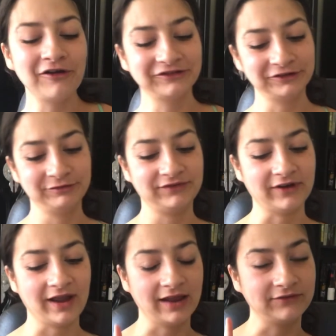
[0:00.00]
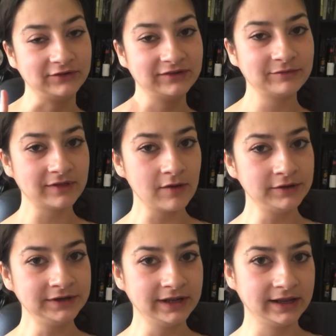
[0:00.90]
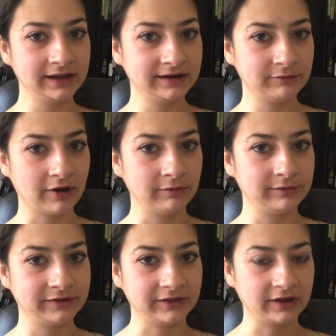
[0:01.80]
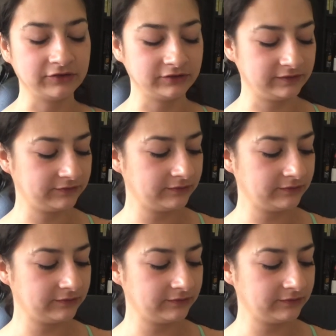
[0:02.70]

also to be fair, I had a few sips of that one and I probably think I should have